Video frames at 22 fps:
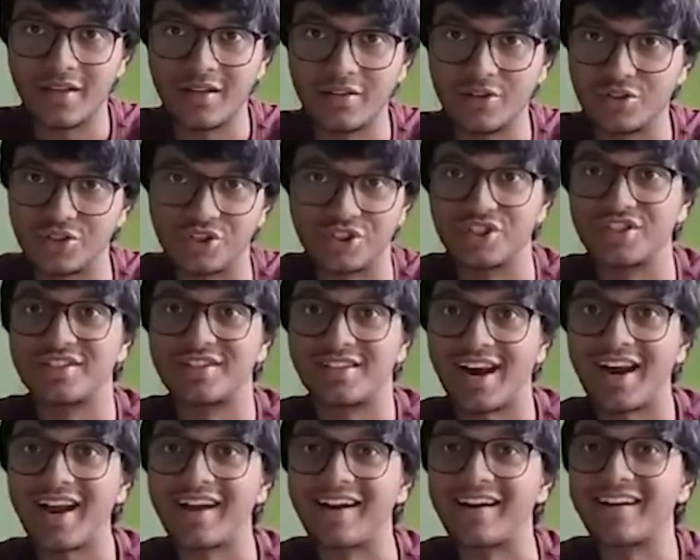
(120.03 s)
You should just
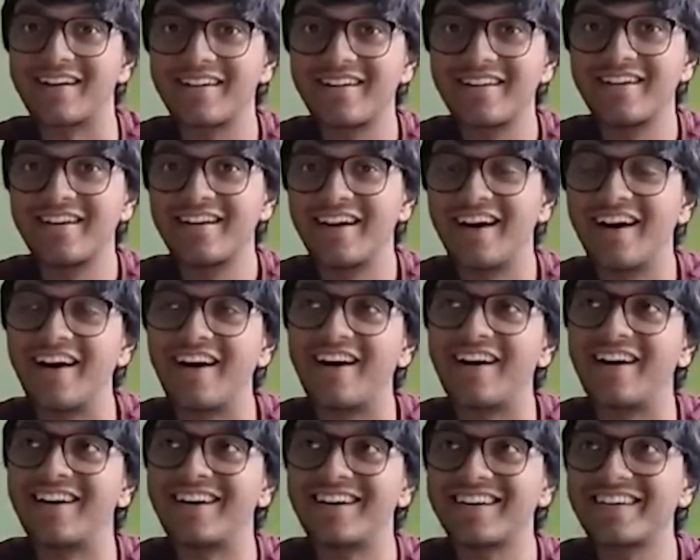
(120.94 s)
try it.
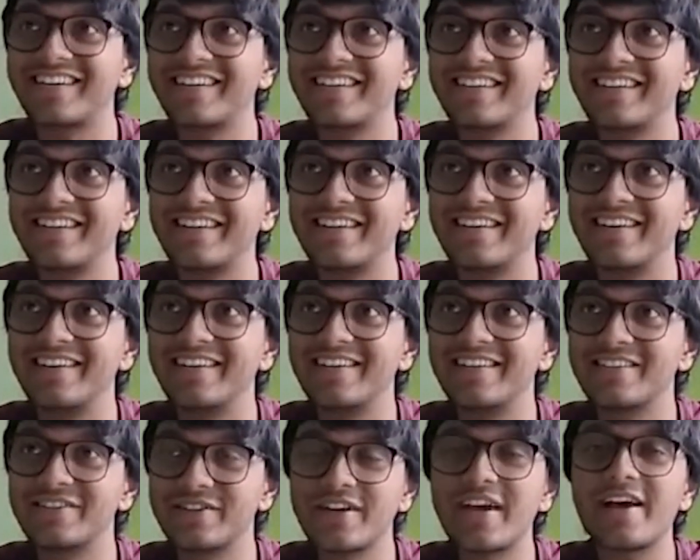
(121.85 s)
Uh,
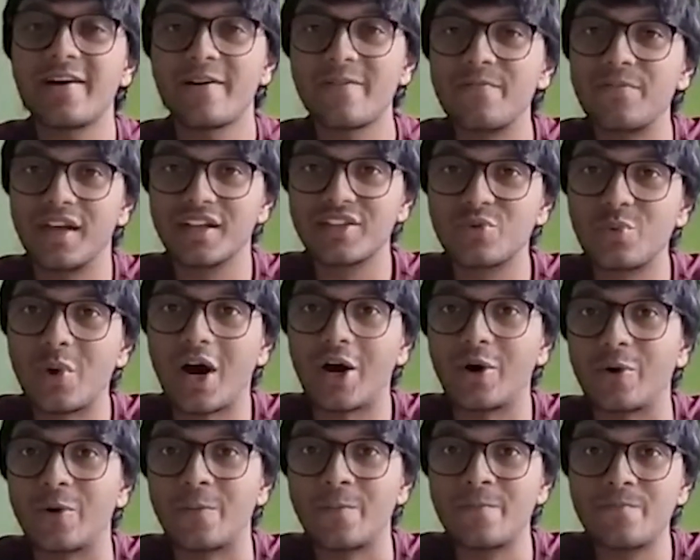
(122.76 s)
so yeah, that's
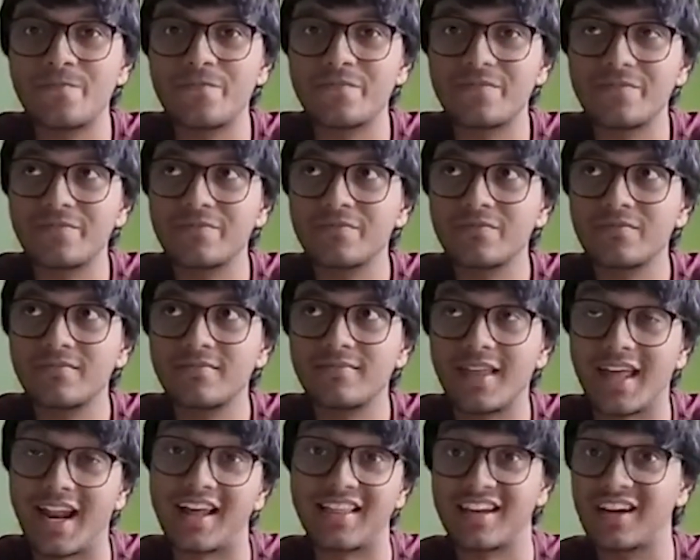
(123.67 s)
wow.
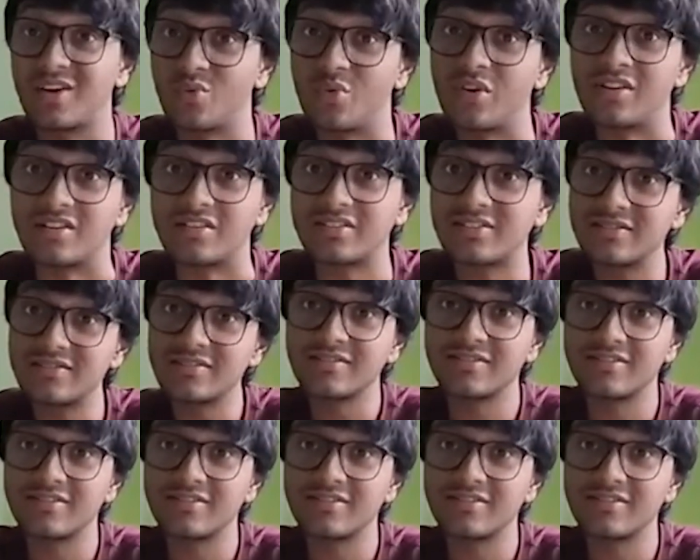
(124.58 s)
And I think it works.